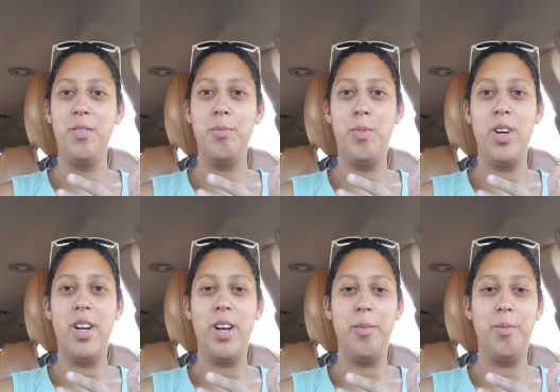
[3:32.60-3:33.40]
what
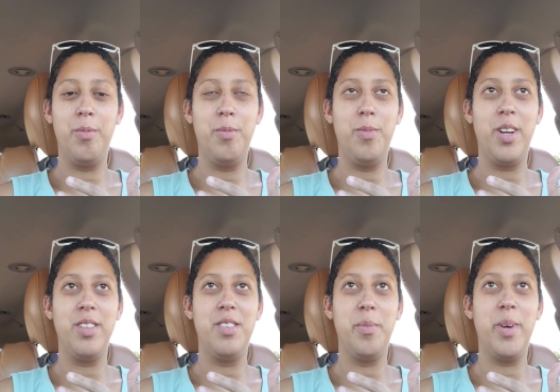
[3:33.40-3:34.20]
I what
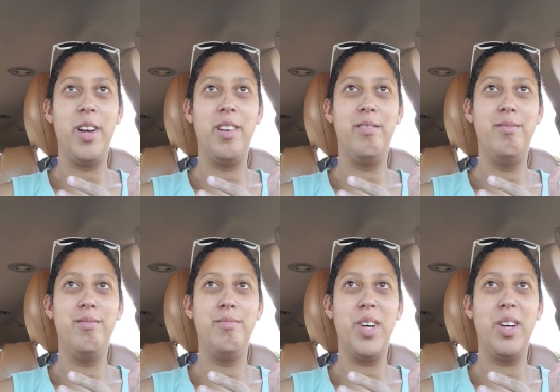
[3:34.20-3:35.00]
I set my
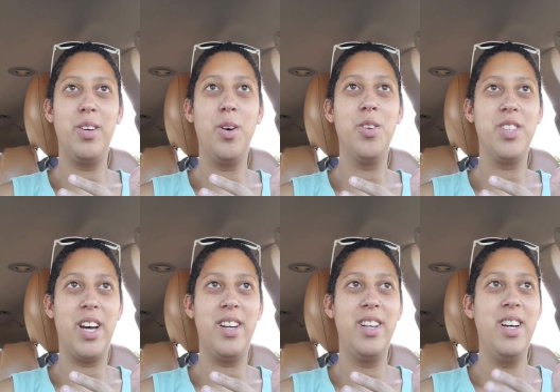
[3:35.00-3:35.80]
my goals
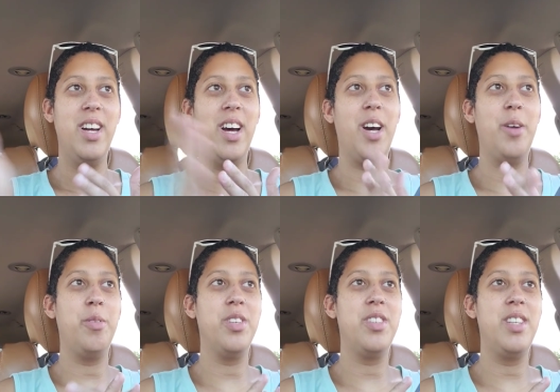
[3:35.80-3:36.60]
at. I
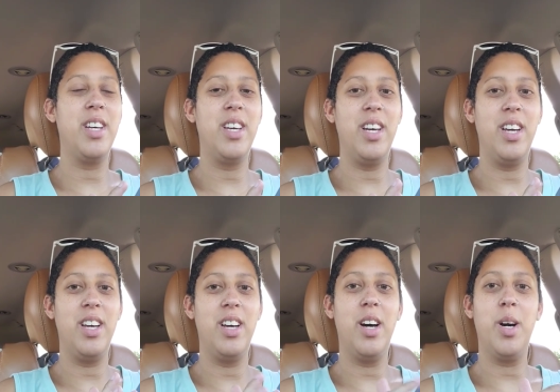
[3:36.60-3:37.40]
was
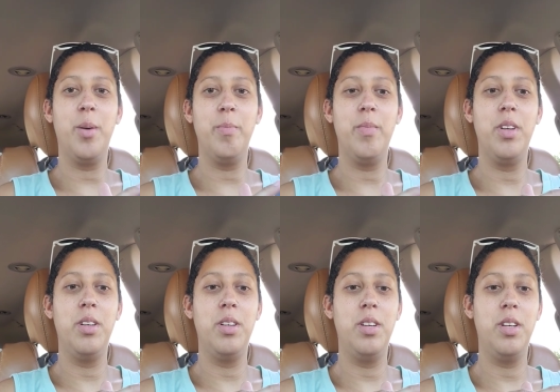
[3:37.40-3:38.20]
thinking um,
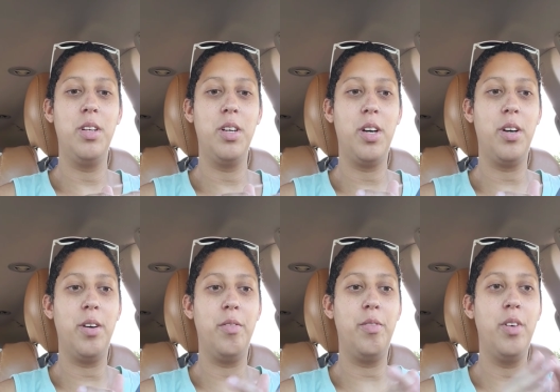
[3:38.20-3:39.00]

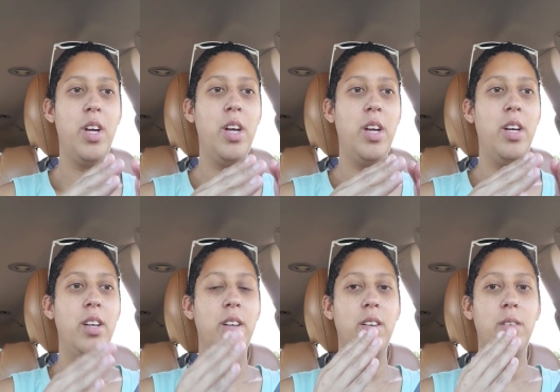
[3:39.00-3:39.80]
of
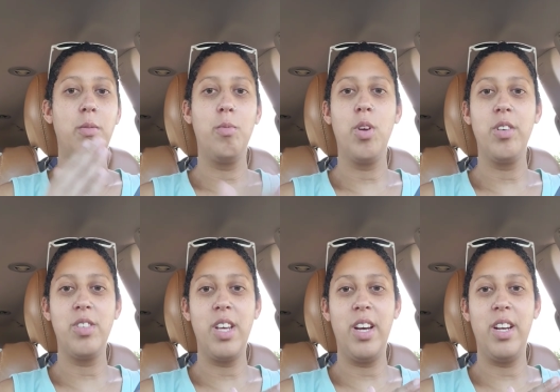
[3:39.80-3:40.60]
roller
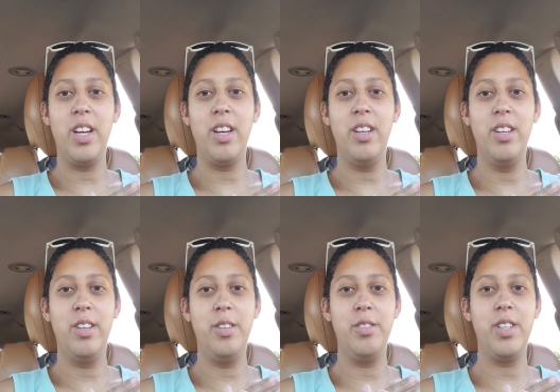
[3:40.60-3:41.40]
skating
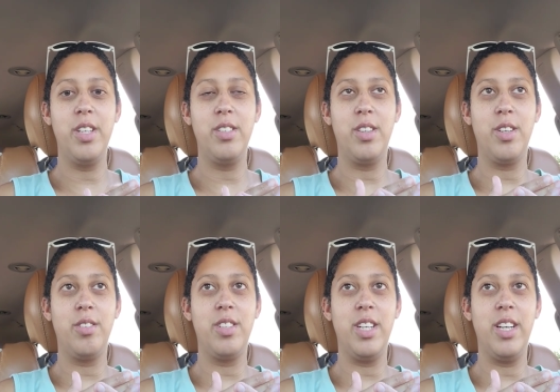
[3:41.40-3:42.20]
Tuesdays and
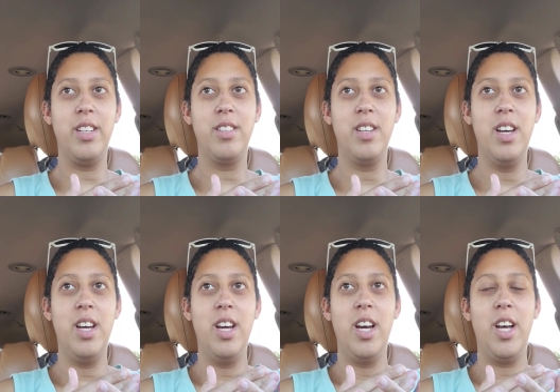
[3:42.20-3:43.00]
Thursdays,
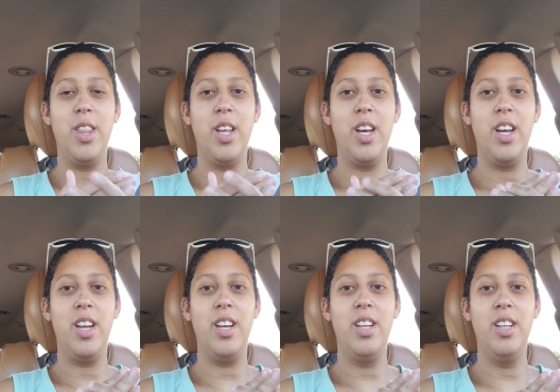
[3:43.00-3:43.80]
and
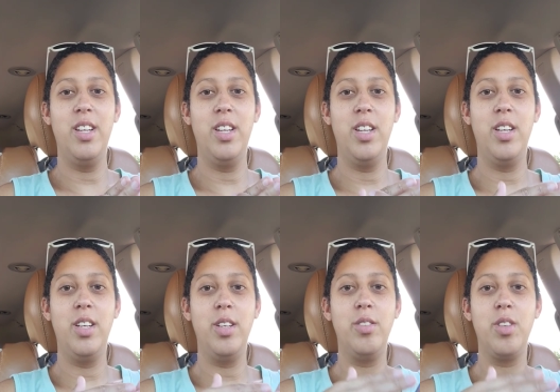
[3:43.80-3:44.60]
then
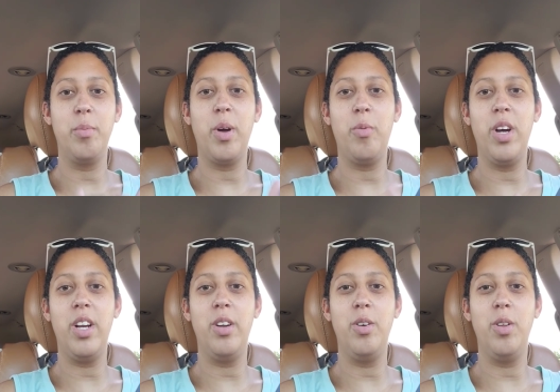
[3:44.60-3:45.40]
using my
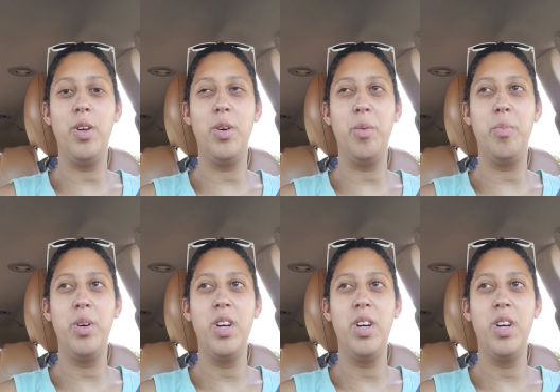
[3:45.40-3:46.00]
weighted hula hoop